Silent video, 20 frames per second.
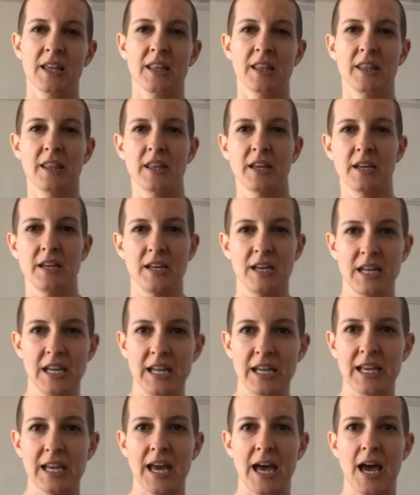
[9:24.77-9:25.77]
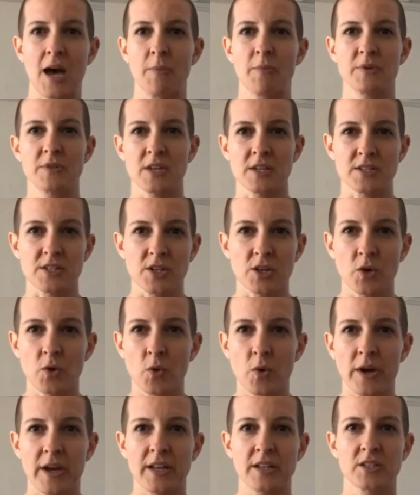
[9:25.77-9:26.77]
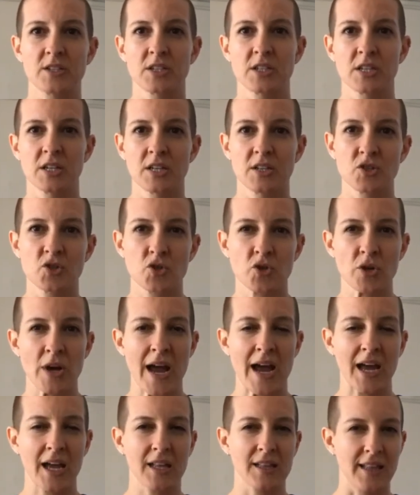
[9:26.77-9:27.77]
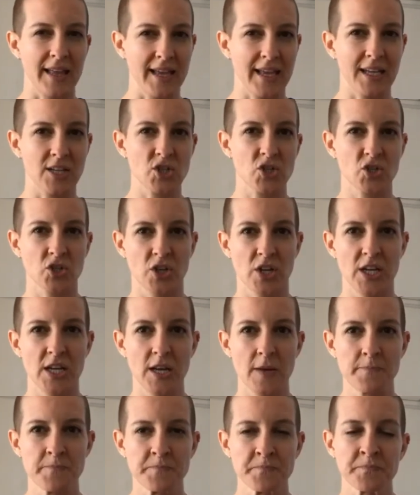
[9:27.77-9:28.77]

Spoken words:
the kneecap doesn't quite track like it should.